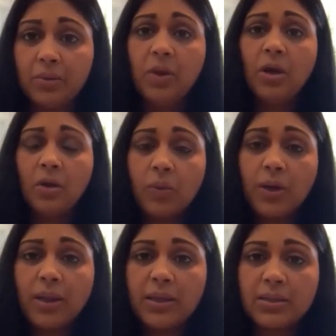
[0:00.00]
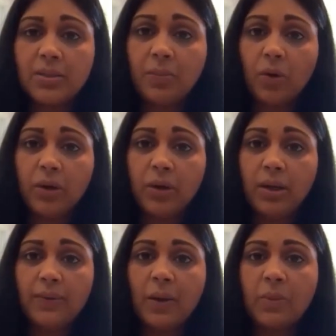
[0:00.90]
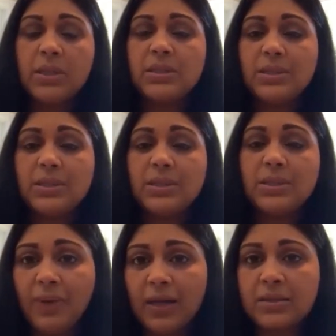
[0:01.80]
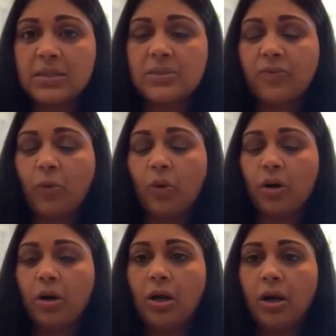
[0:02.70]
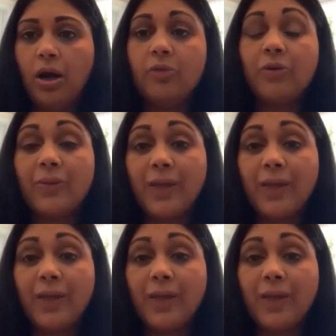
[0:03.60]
and really it's important that we save those masks for